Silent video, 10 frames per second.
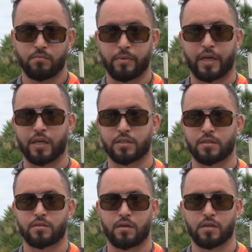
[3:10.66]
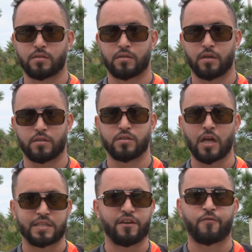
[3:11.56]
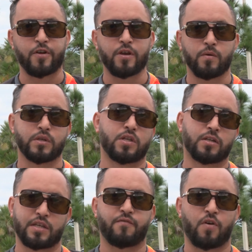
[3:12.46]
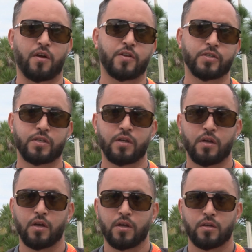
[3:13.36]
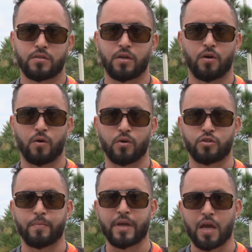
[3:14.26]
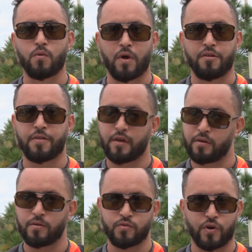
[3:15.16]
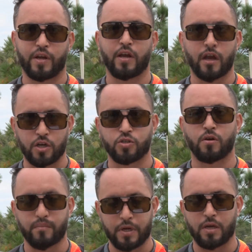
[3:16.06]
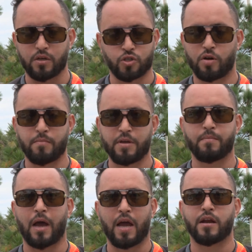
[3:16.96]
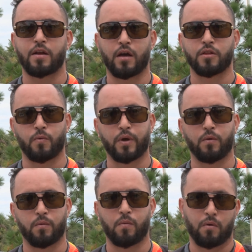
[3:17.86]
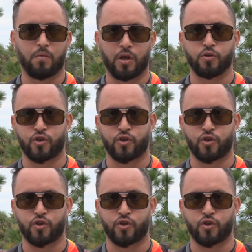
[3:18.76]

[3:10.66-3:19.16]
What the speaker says: because it's not safe for you, it's not safe for others. So to begin with, drinking, it shouldn't be behind the wheel while you're